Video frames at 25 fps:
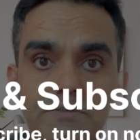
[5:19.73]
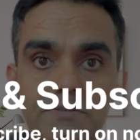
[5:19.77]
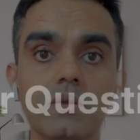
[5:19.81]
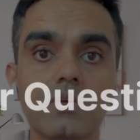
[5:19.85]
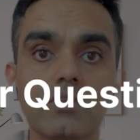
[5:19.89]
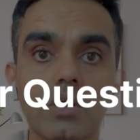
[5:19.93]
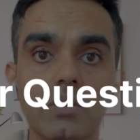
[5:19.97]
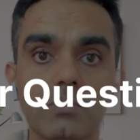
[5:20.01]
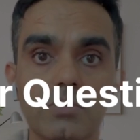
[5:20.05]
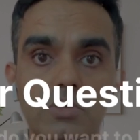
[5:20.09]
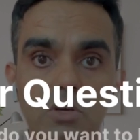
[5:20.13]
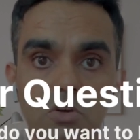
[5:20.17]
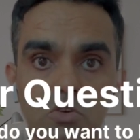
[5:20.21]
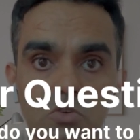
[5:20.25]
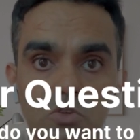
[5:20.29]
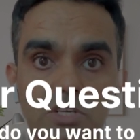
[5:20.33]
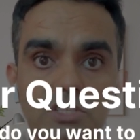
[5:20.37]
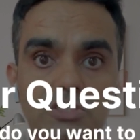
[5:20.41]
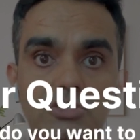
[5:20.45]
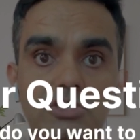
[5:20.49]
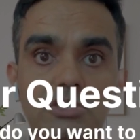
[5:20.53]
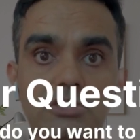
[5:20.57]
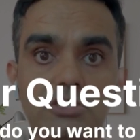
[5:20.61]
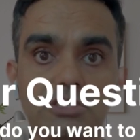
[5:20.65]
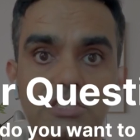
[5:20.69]
Drop your
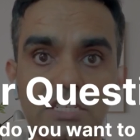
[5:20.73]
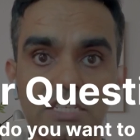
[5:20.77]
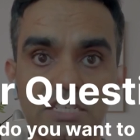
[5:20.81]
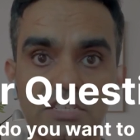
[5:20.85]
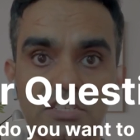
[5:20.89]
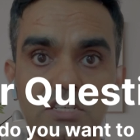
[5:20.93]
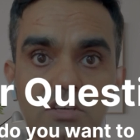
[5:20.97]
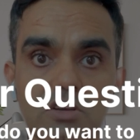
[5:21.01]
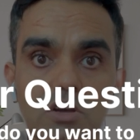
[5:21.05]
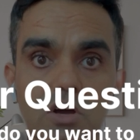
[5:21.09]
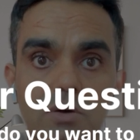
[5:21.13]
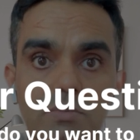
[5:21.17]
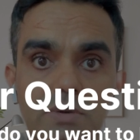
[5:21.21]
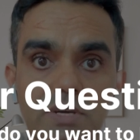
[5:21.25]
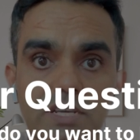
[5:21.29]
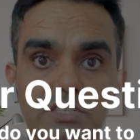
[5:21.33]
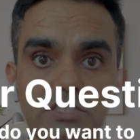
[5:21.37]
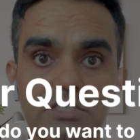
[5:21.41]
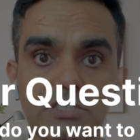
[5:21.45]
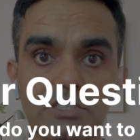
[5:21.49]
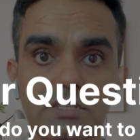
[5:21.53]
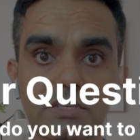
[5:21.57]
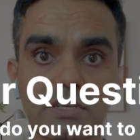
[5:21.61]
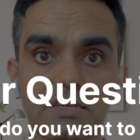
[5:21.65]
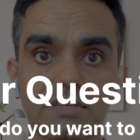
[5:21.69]
questions in the
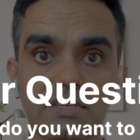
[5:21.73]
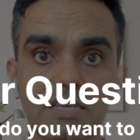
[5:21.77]
comments.